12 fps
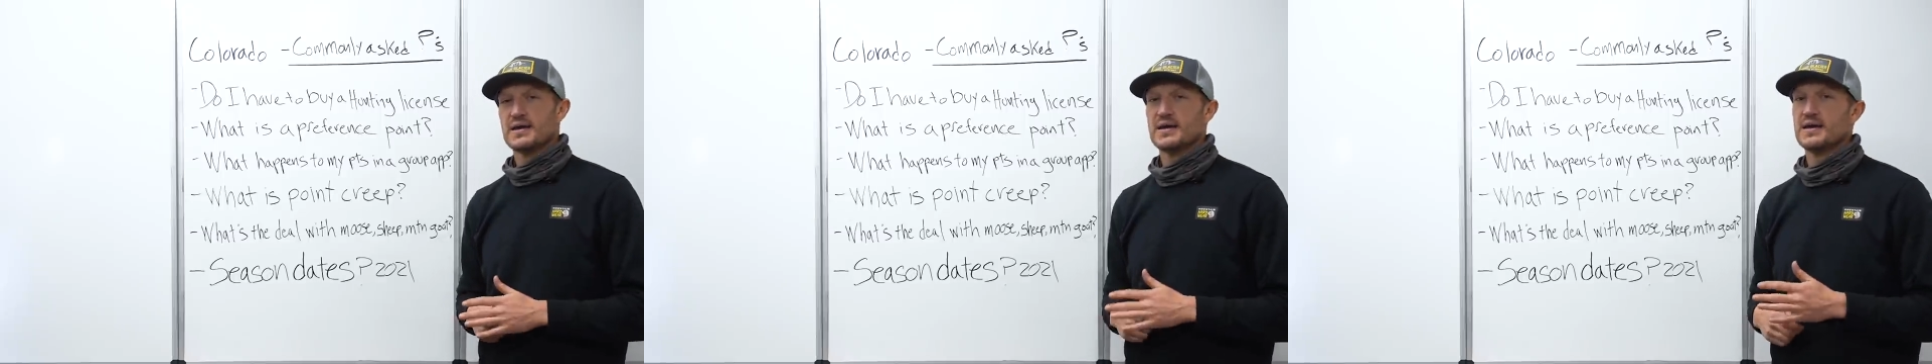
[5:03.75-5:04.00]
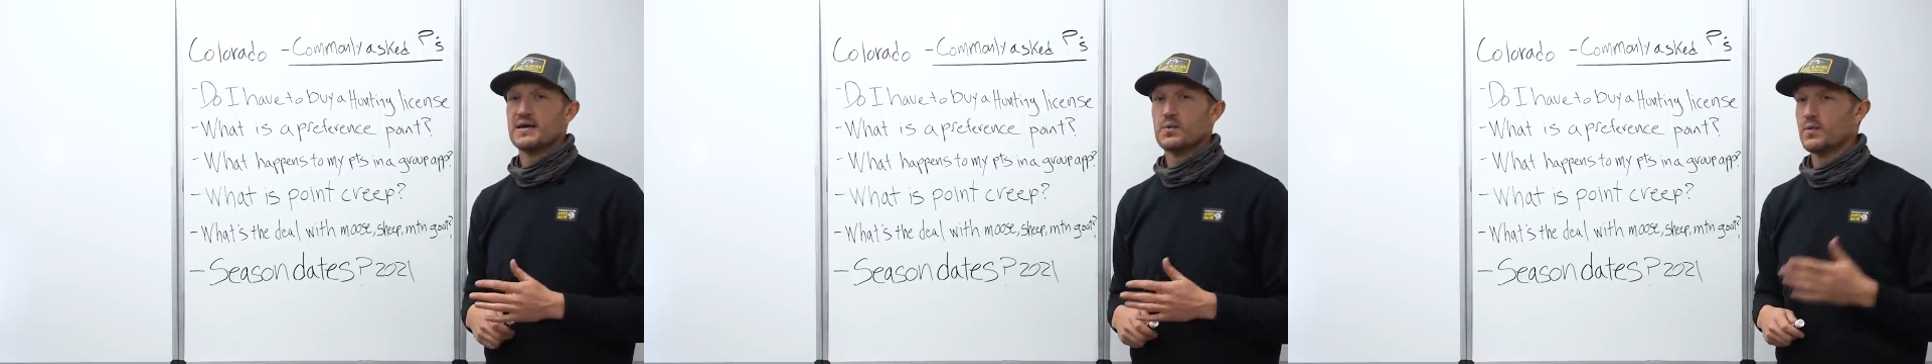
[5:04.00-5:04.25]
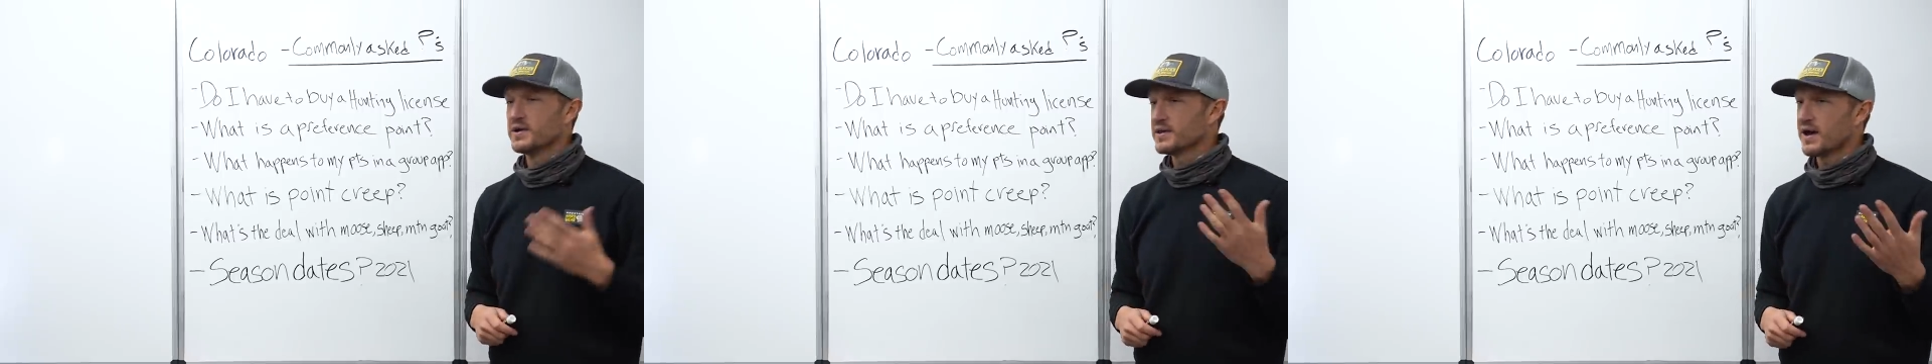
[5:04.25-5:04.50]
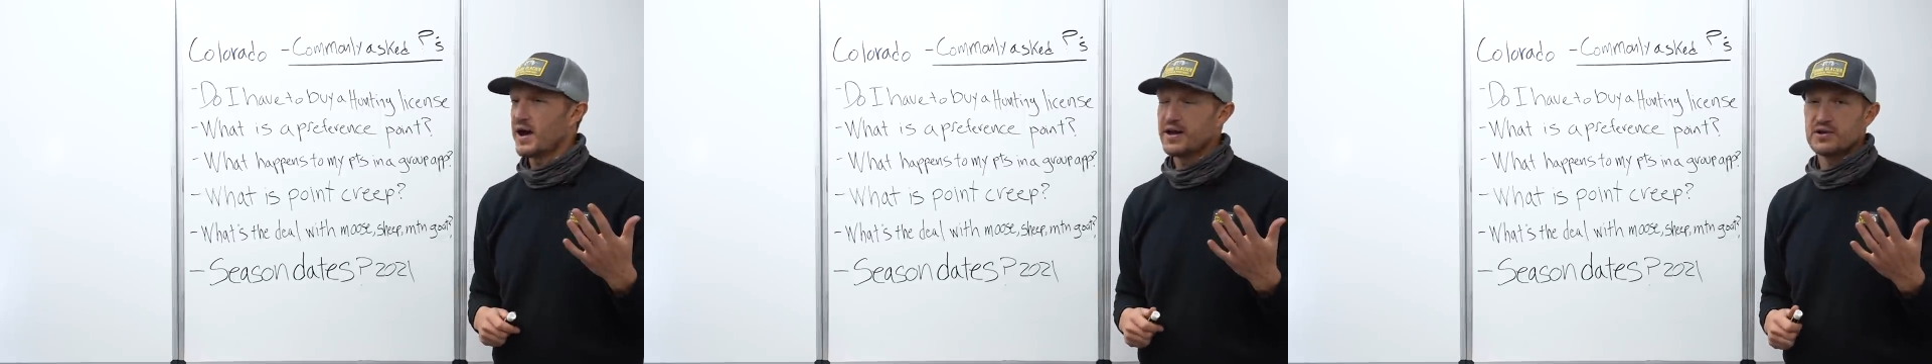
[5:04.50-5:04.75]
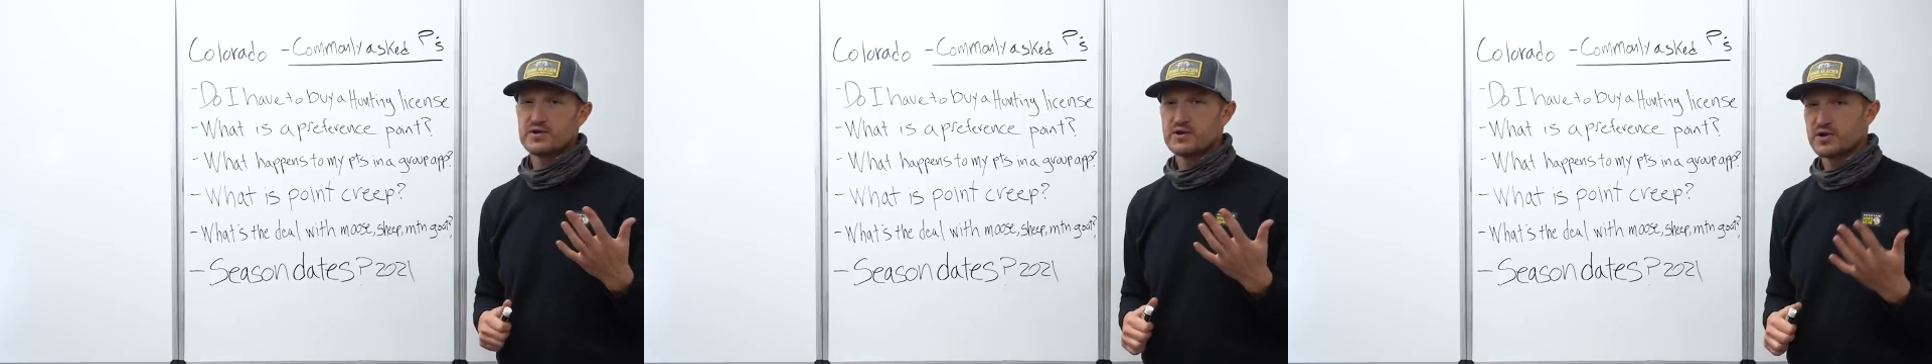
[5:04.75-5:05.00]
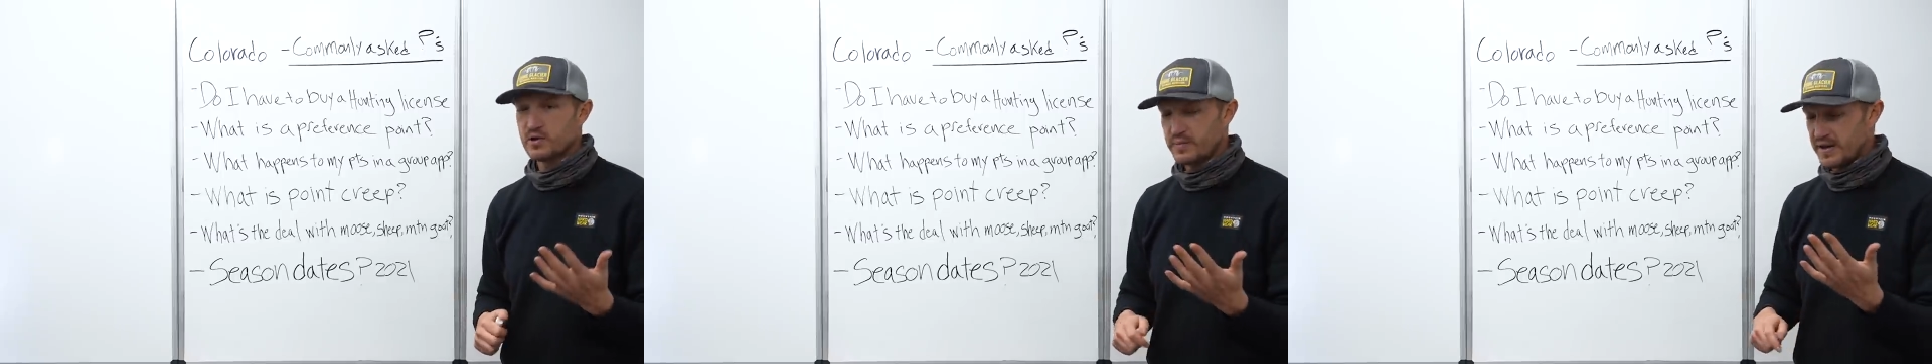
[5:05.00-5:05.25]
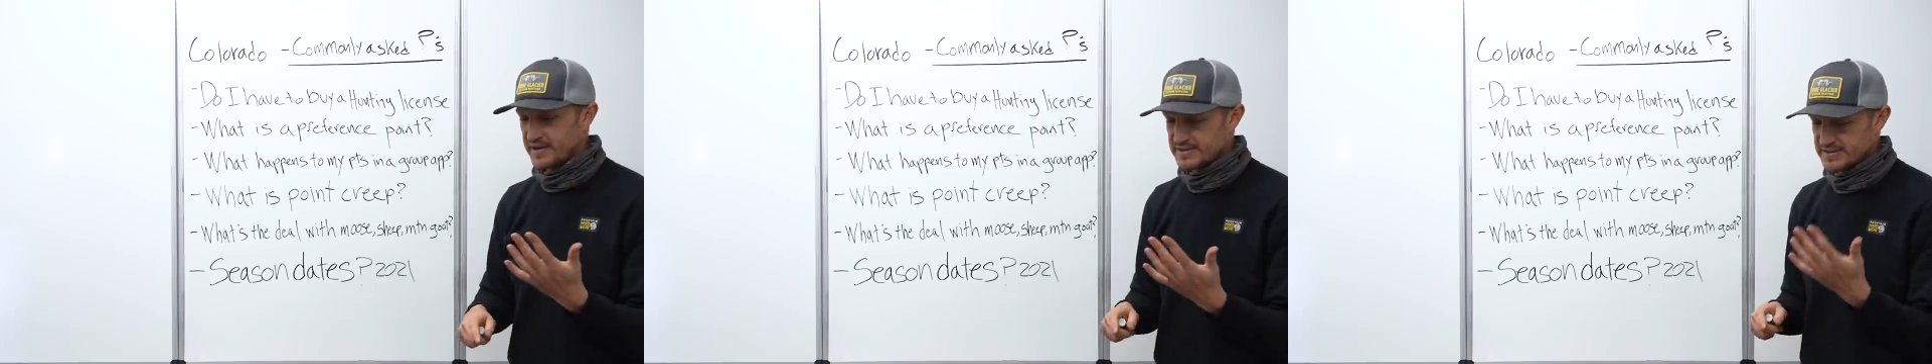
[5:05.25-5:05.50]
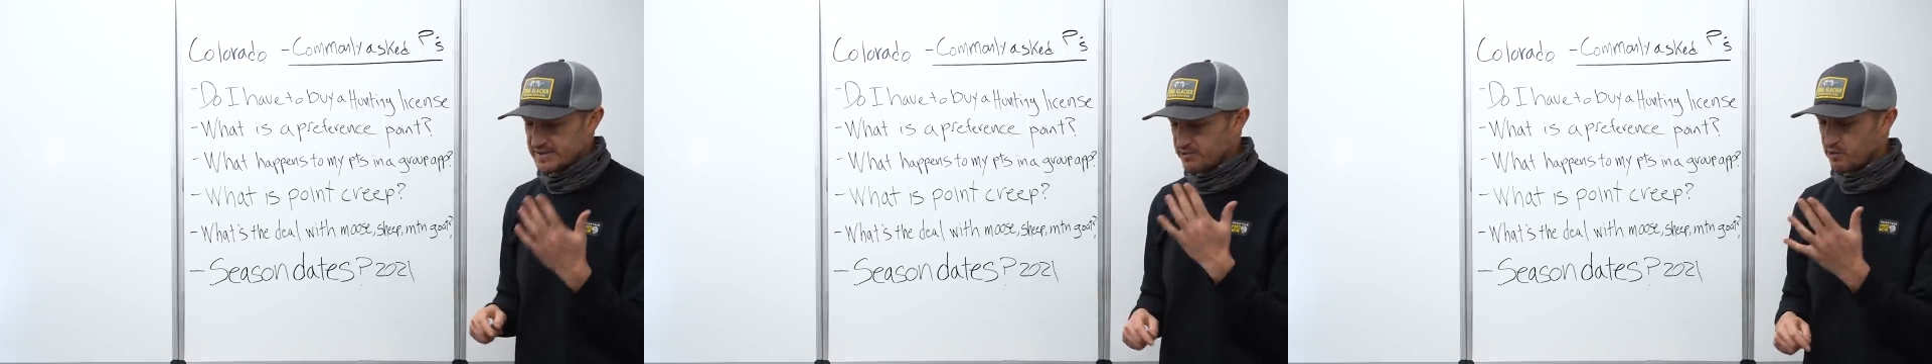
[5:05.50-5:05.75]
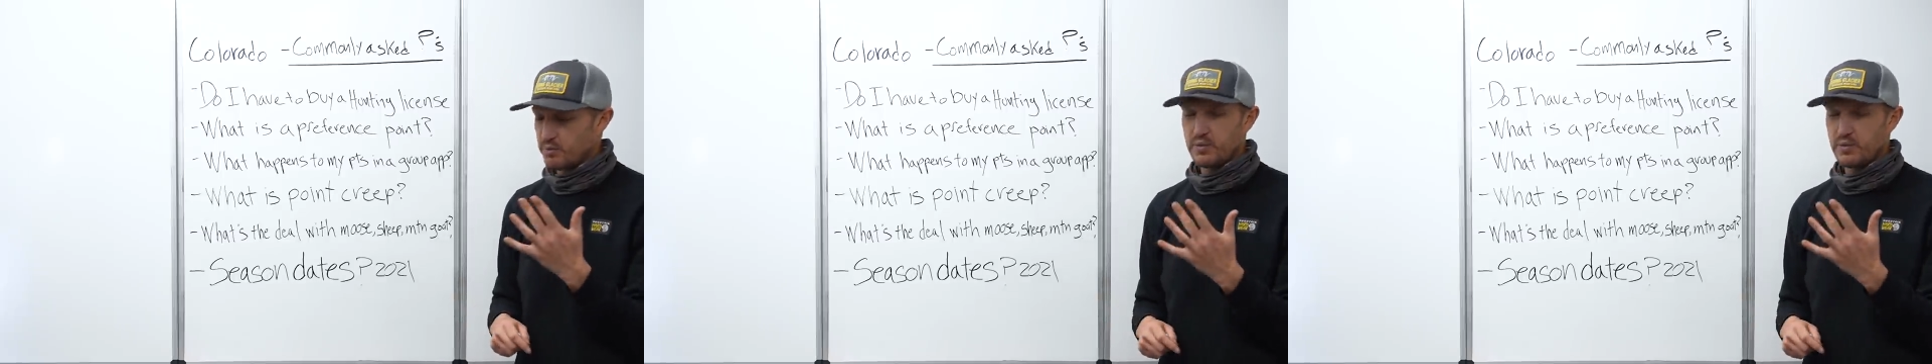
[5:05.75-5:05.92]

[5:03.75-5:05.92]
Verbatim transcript: and one guy in your group has zero